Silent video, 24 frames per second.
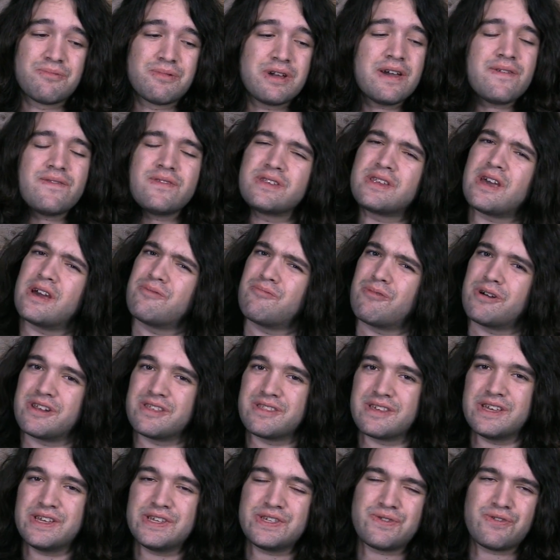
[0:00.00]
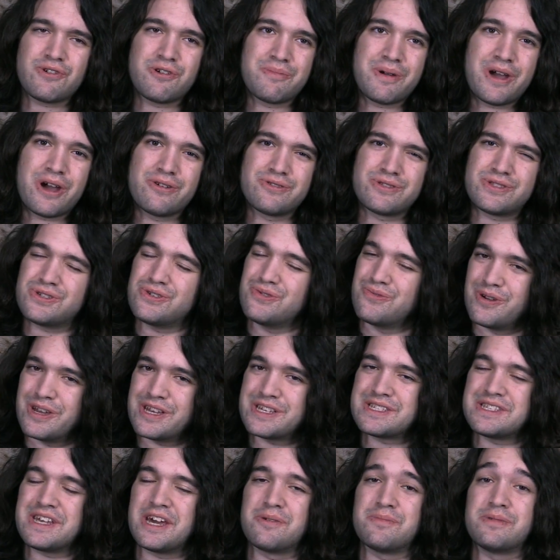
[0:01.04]
We haven't done one of these for about two
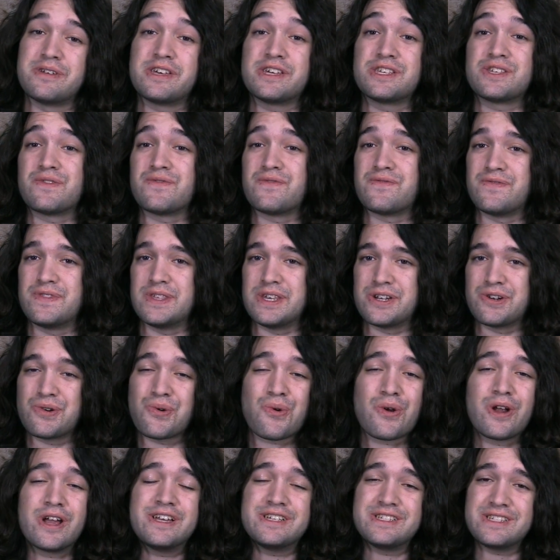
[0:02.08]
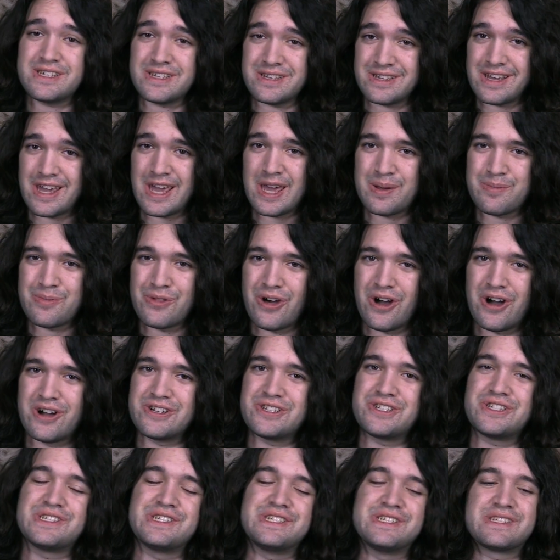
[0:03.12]
weeks now because of the crazy game
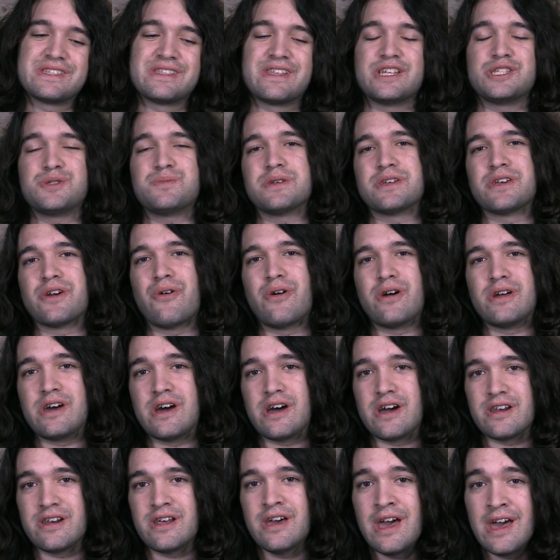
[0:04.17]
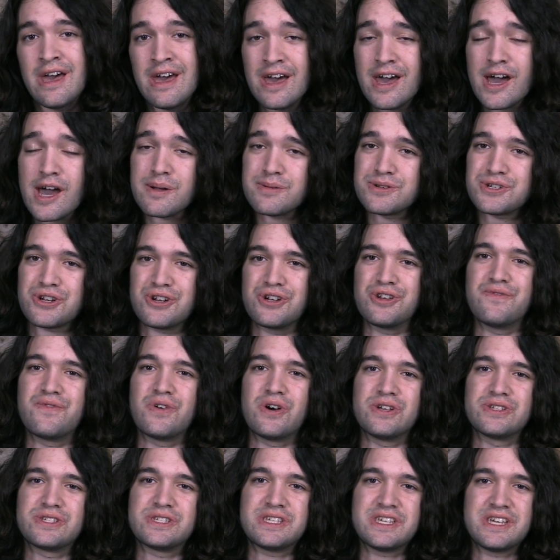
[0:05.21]
launch season that's been going on. I'm sure you've
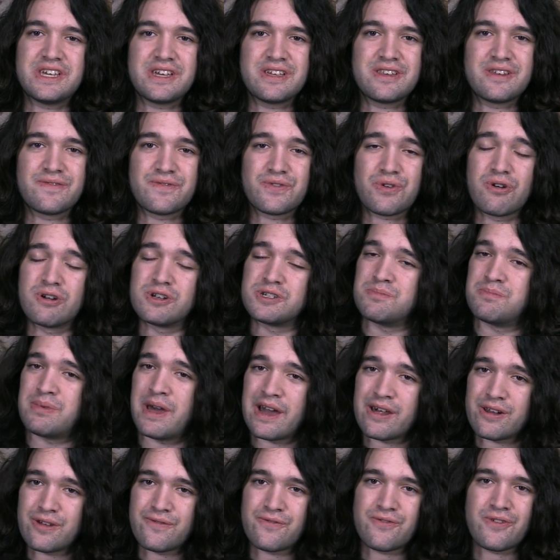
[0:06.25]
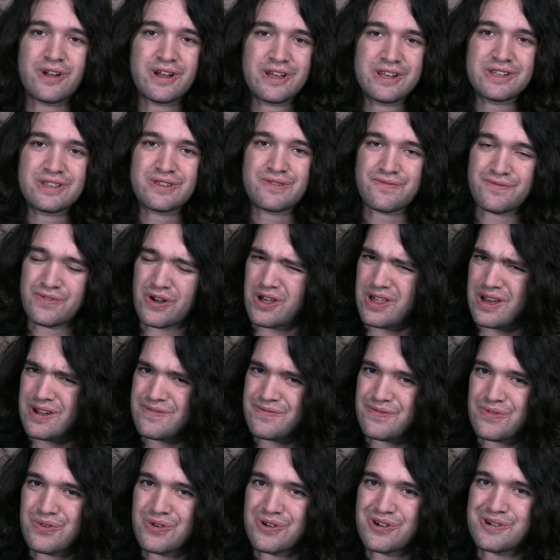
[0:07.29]
all seen, of course, Battlefront,
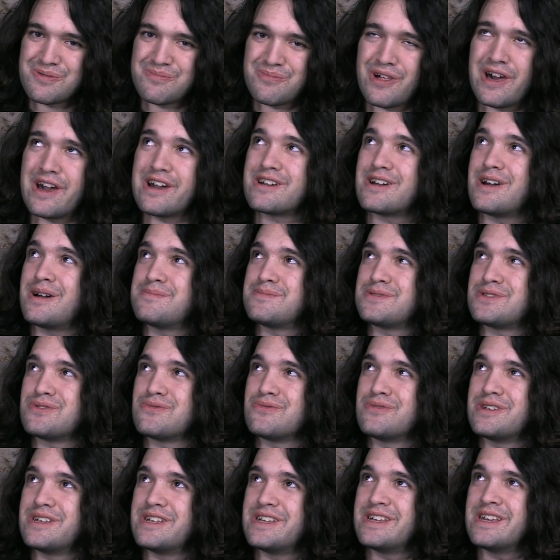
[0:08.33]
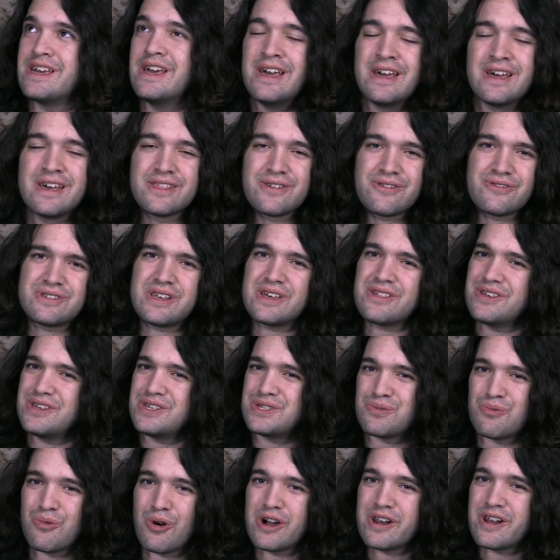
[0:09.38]
Fallout 4, Black Ops 3. There's at
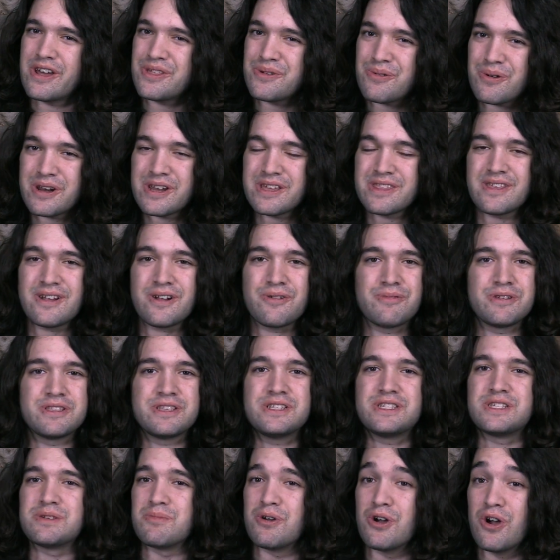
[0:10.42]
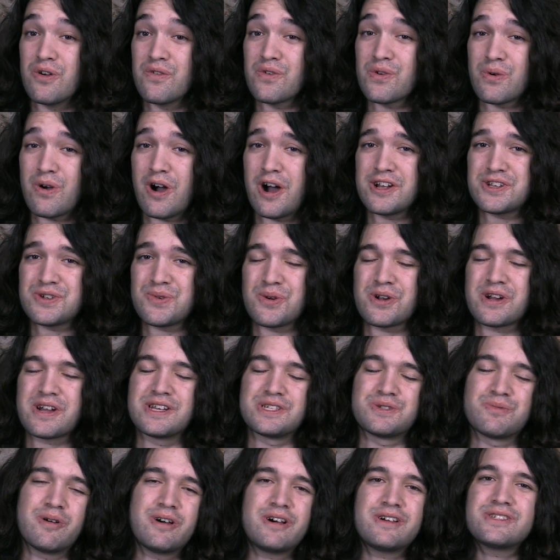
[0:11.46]
least one other one in there. We did some Overwatch work
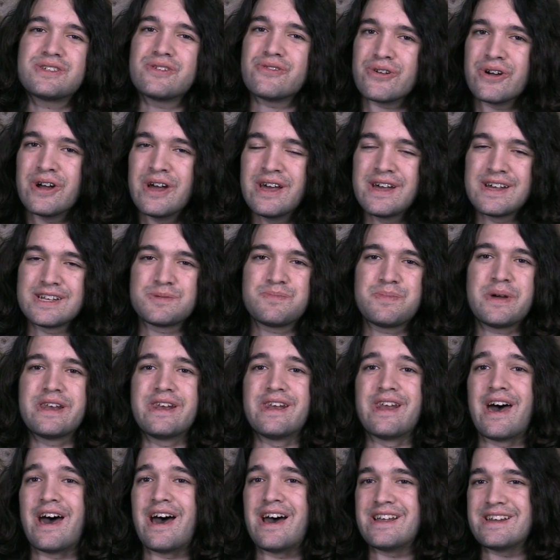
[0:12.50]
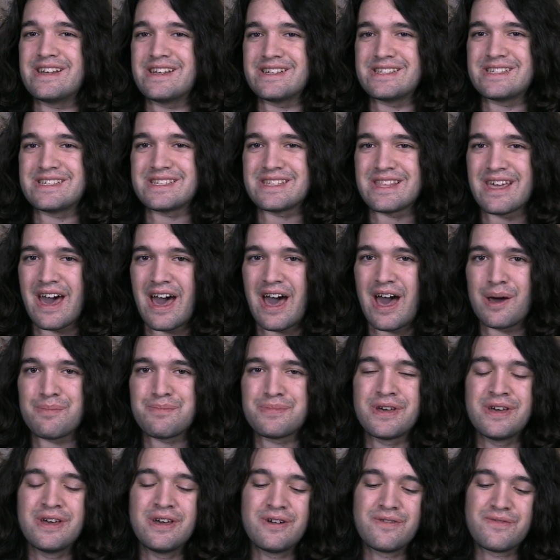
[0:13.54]
as well, so it's been non
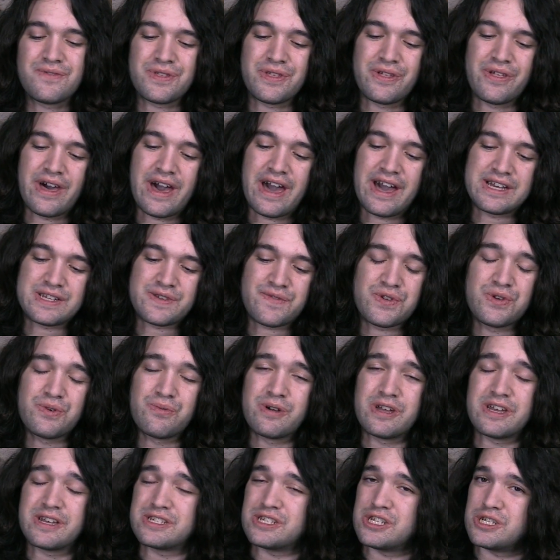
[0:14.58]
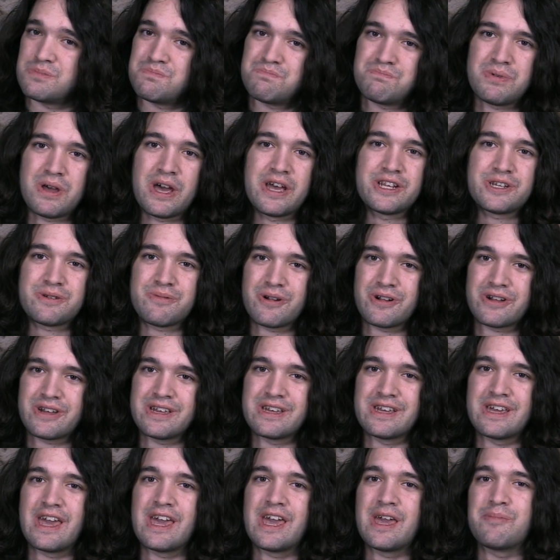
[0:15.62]
stop for the last few weeks, just
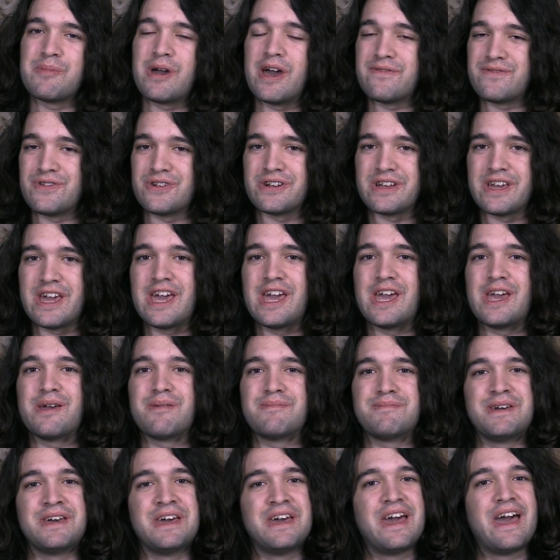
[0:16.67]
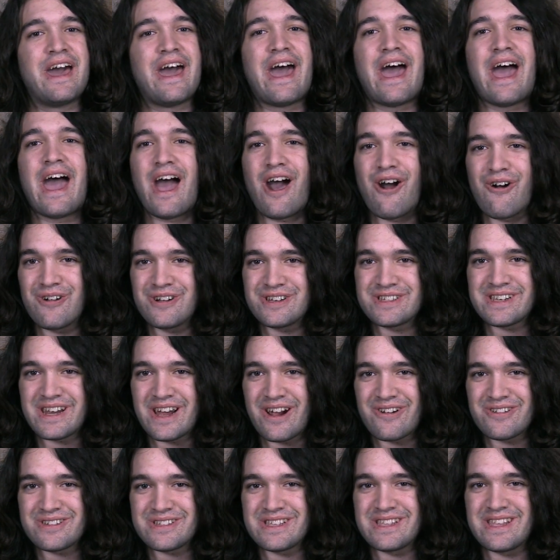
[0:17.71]
benchmarking game after game, hours and
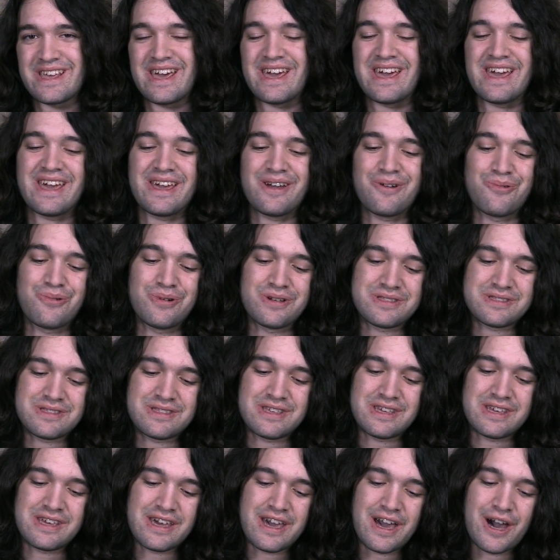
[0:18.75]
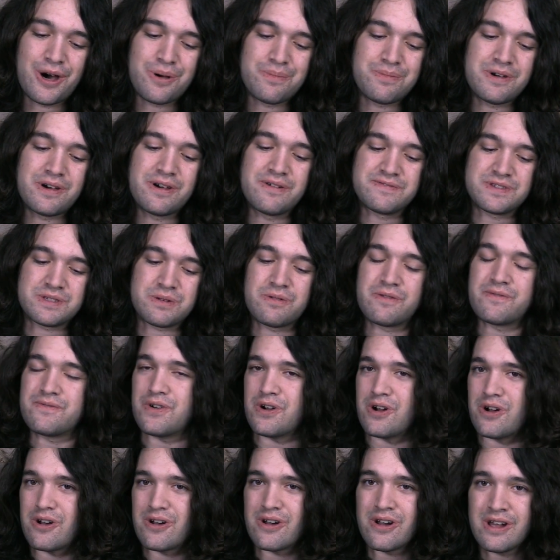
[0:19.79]
hours a day with the help of some of
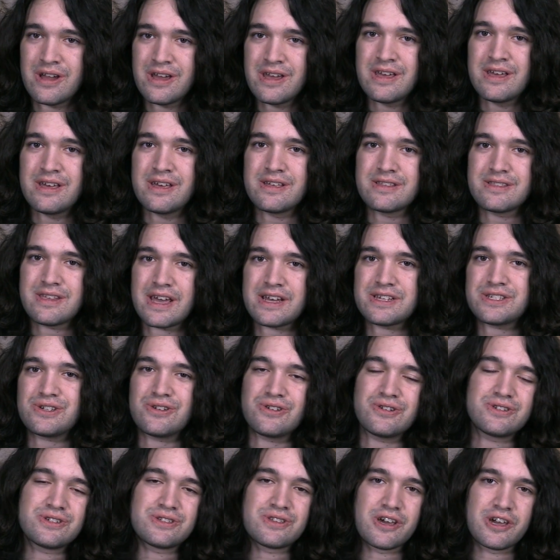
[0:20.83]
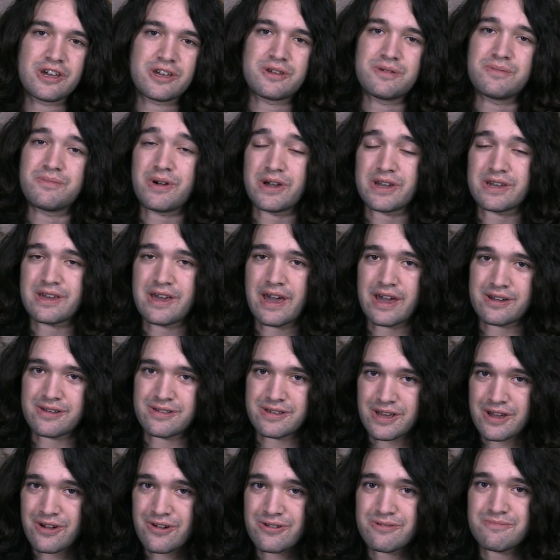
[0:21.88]
our testers like Mike
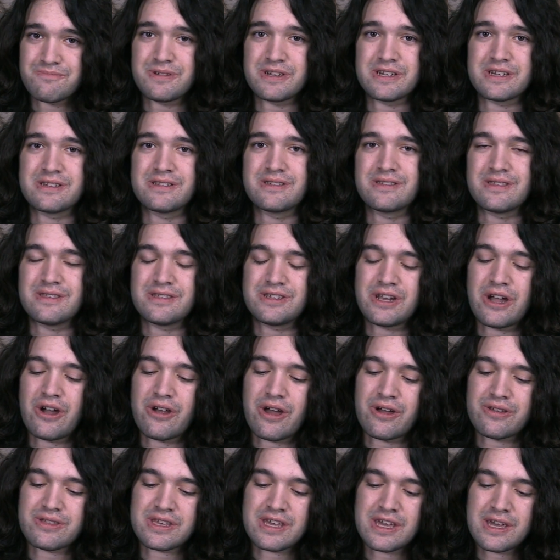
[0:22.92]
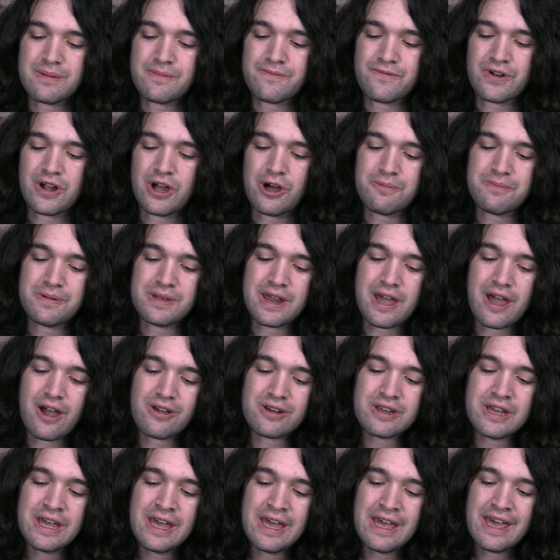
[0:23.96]
Gaglione. Big shout out to him for helping
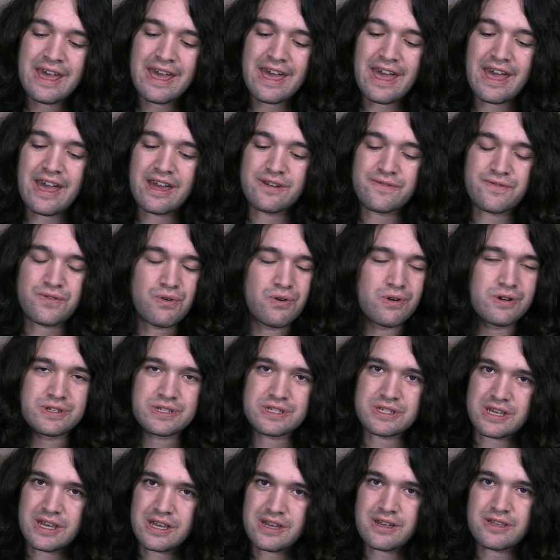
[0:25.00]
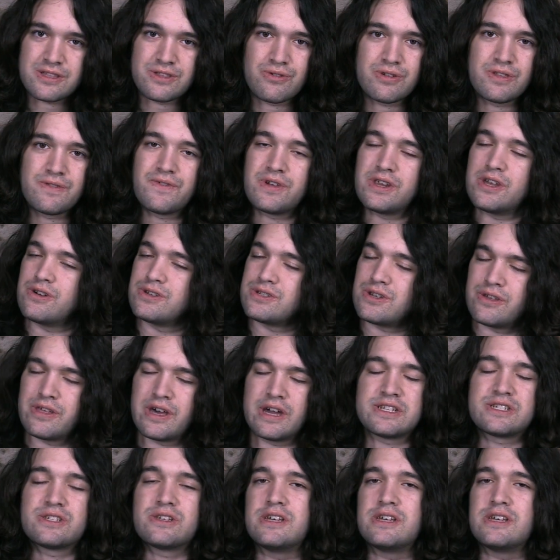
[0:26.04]
out and of course Keegan doing the videos, all that.